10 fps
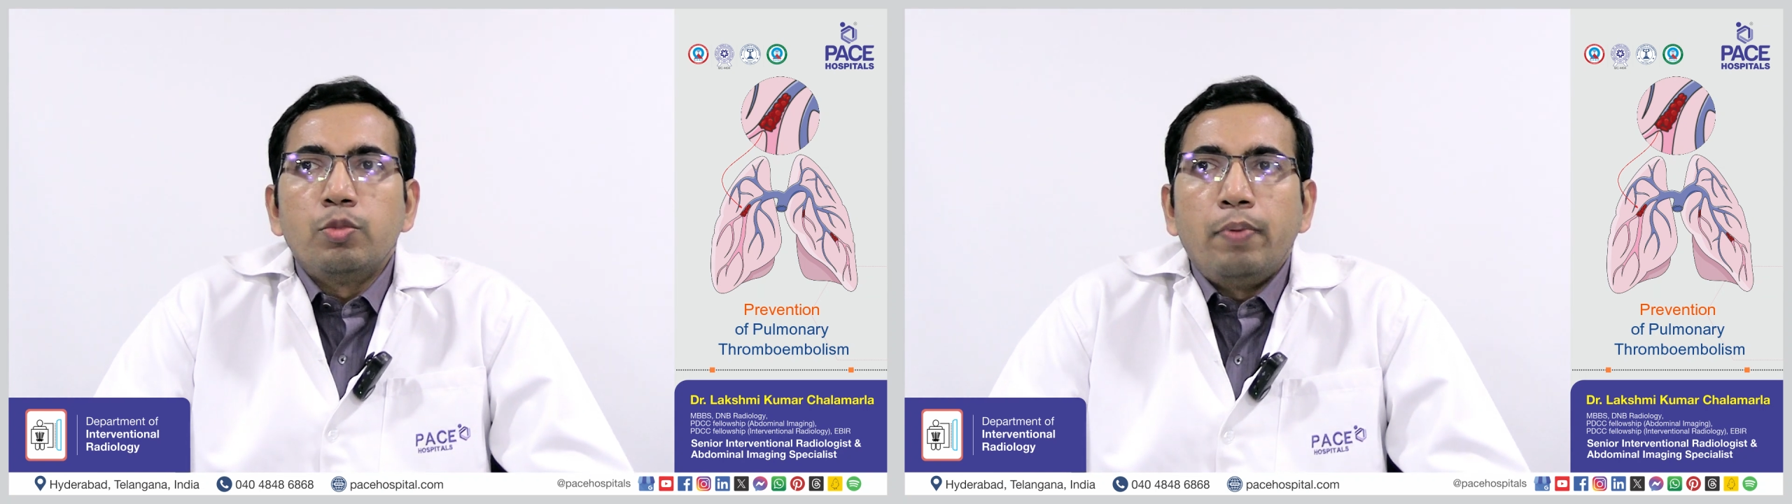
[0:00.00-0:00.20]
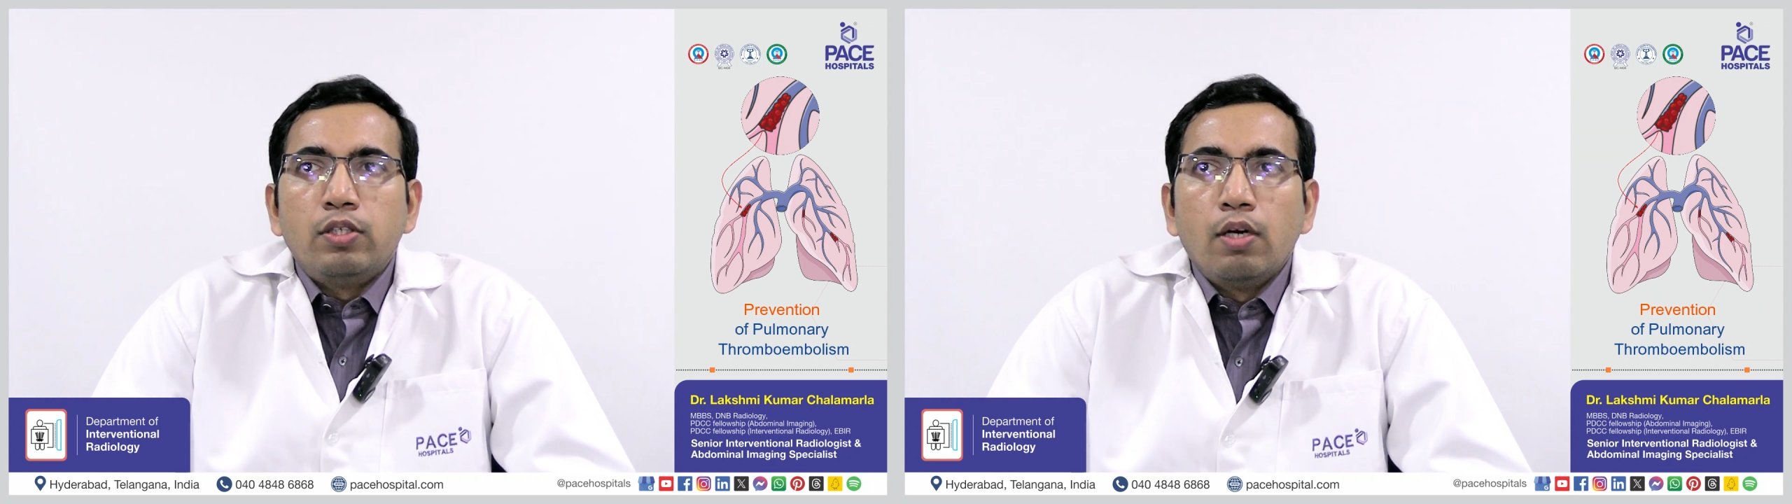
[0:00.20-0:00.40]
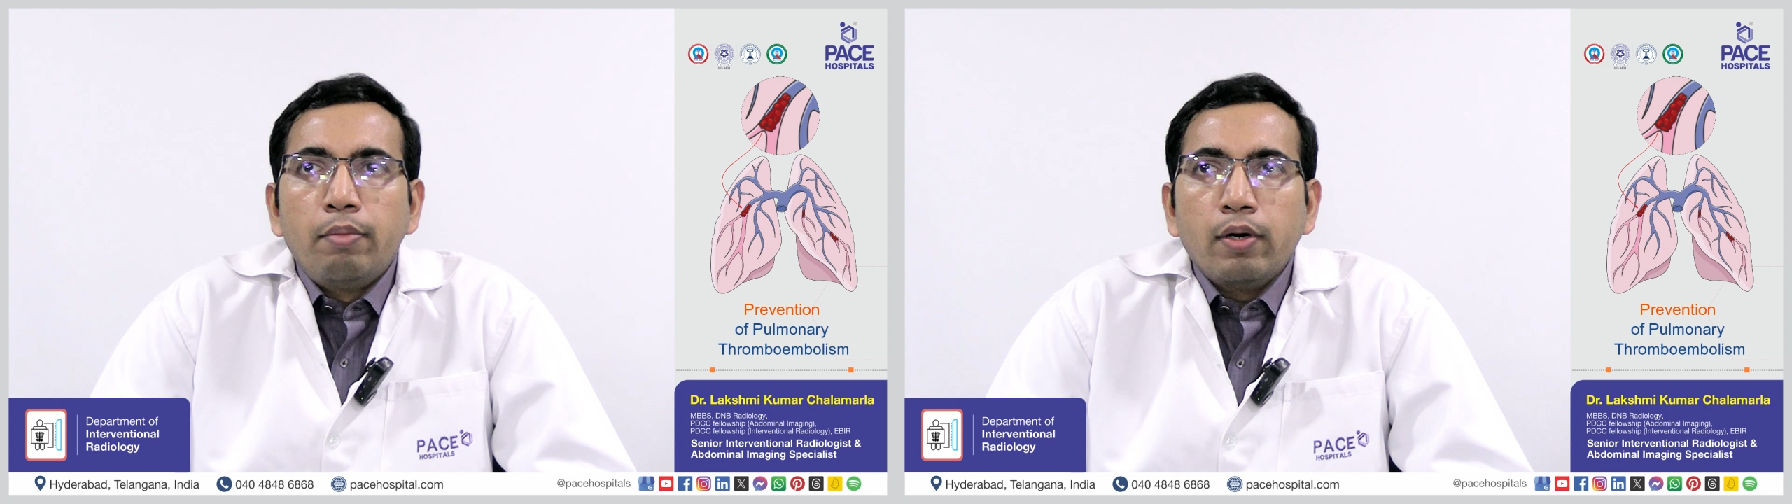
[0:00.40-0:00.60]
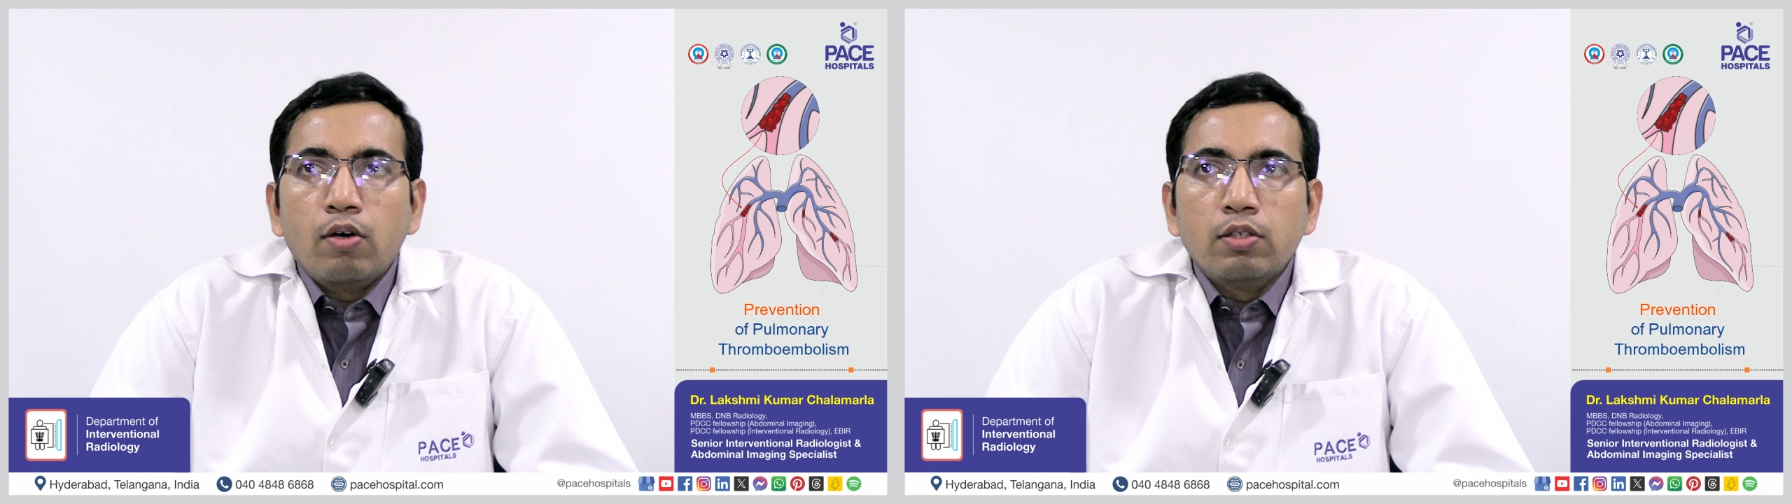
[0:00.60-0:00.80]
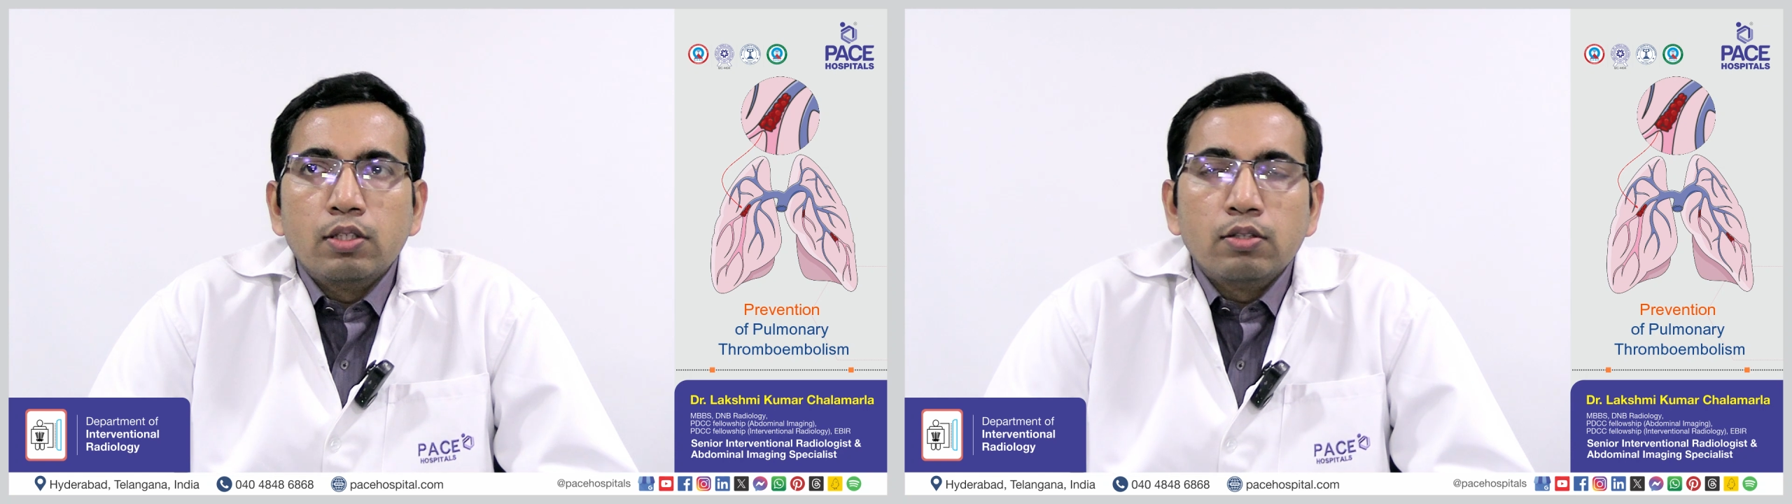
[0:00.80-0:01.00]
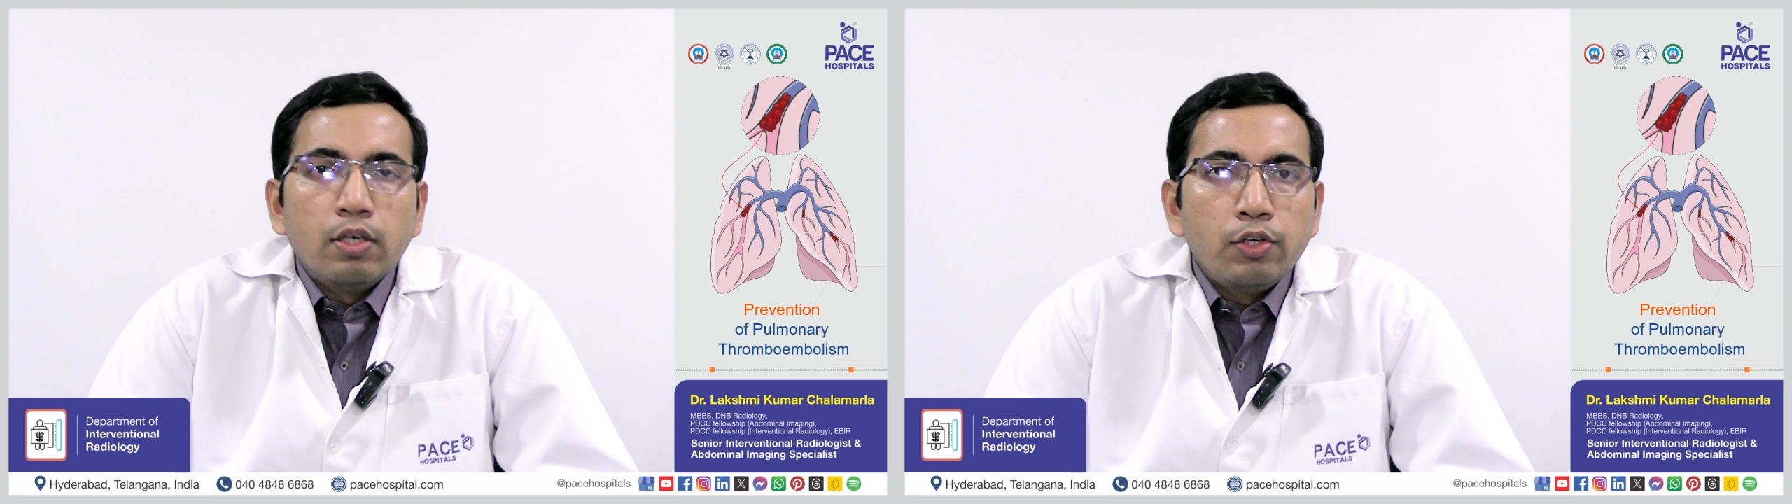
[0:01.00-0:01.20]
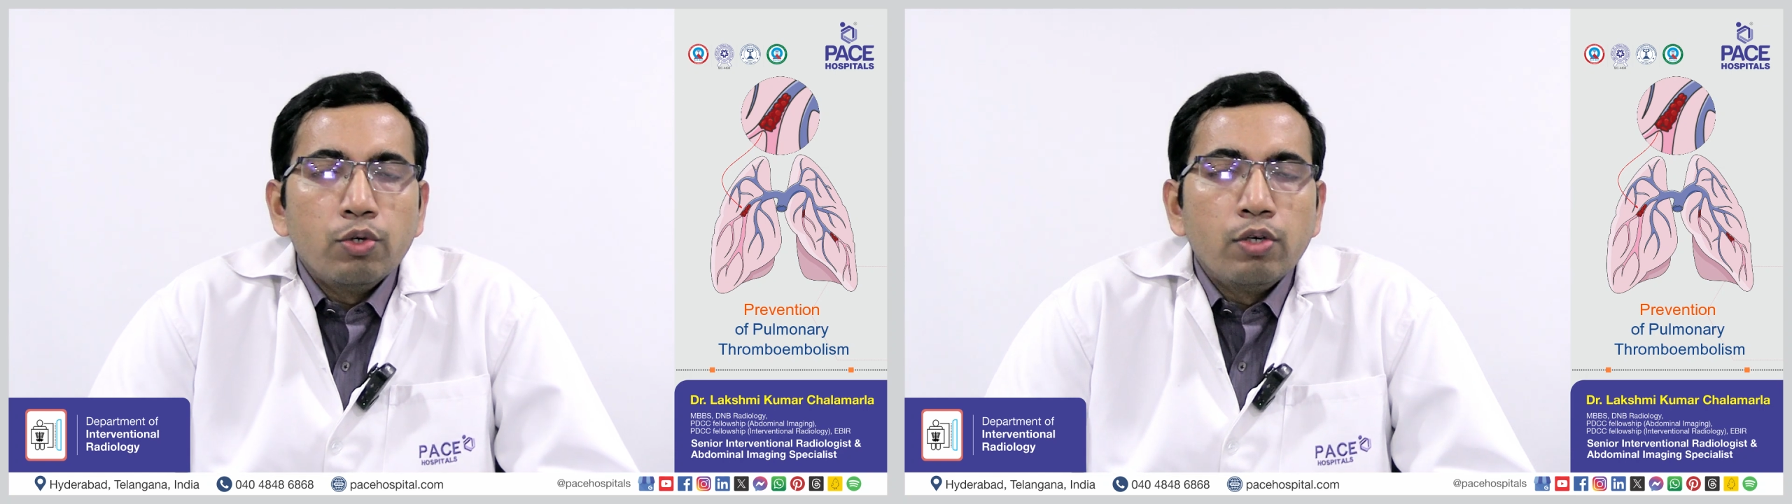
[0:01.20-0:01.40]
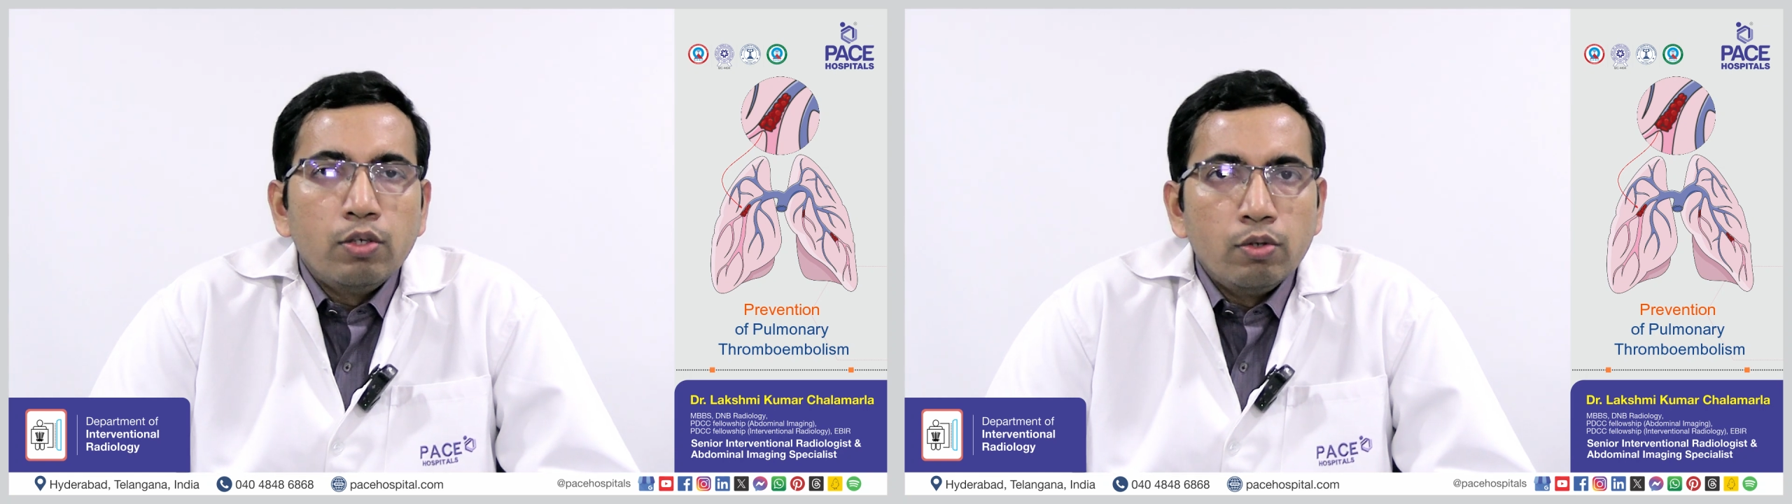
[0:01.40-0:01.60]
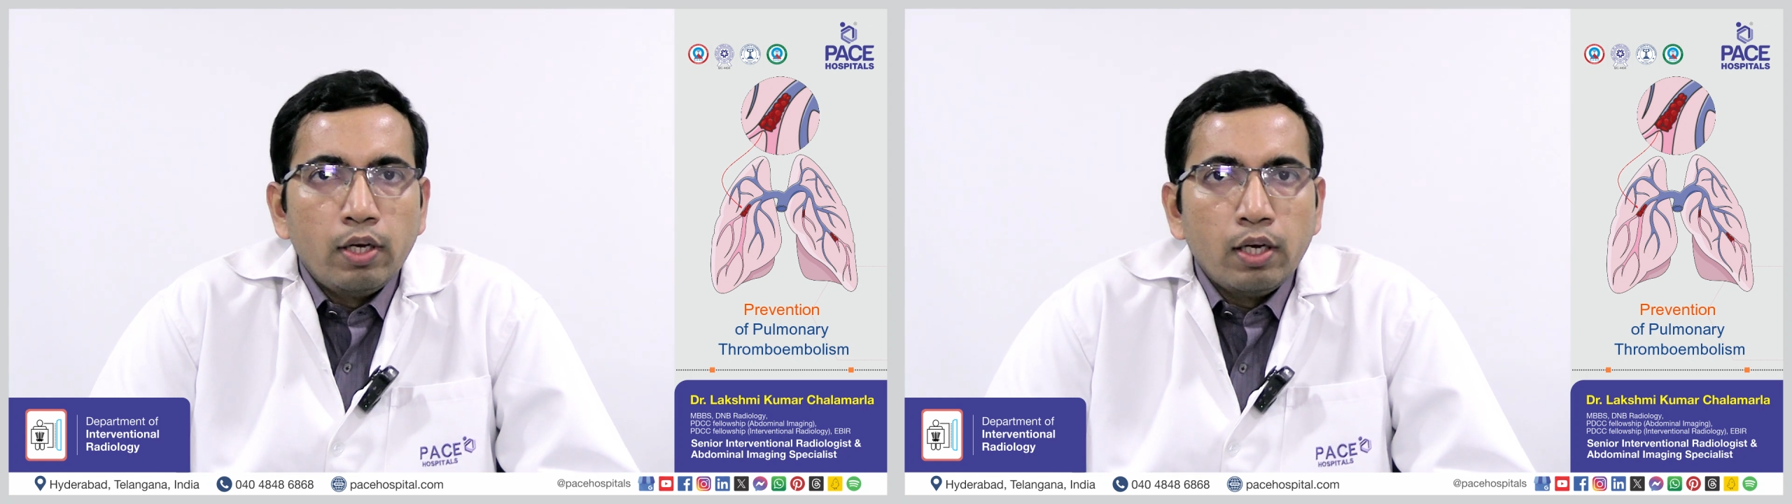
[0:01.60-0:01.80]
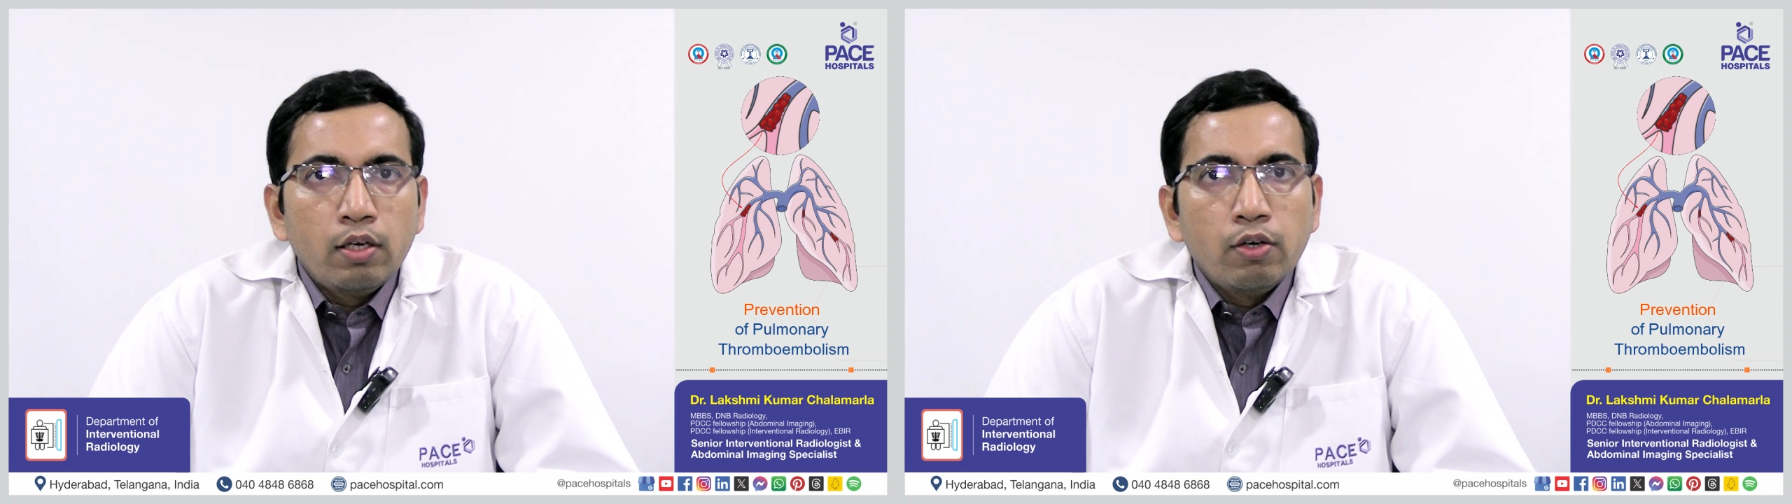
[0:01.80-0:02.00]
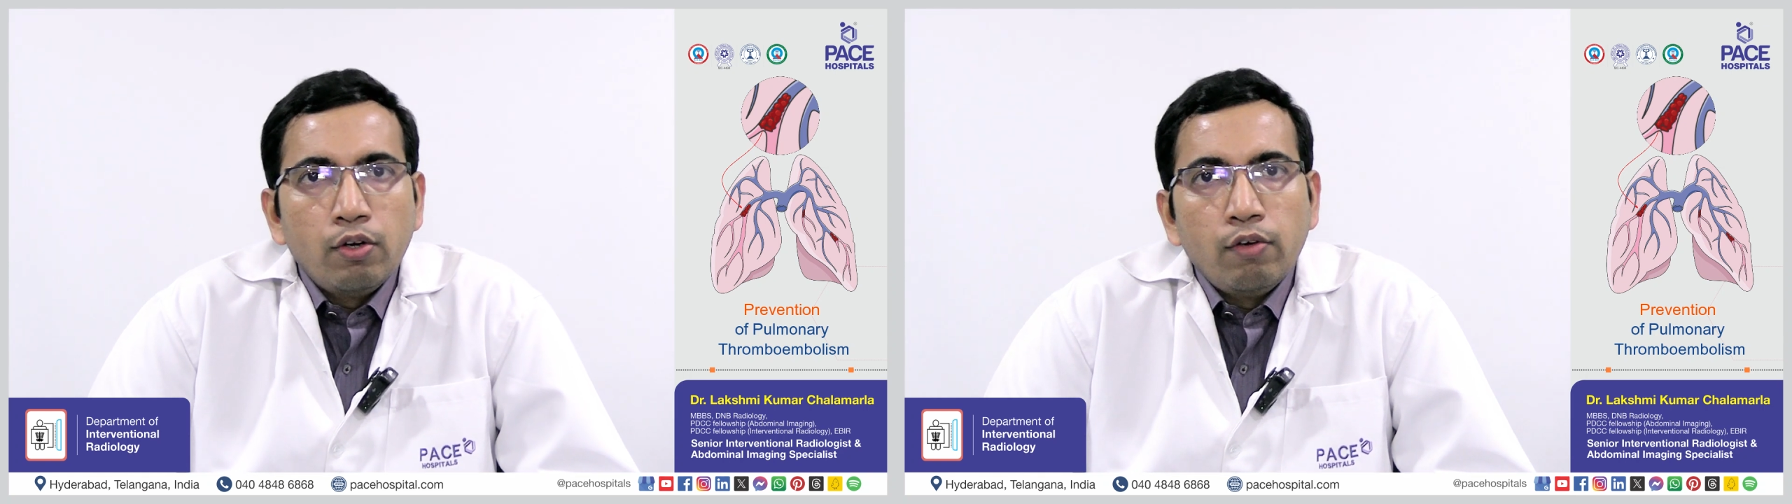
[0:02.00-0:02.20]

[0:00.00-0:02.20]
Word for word: special precautions that you need to take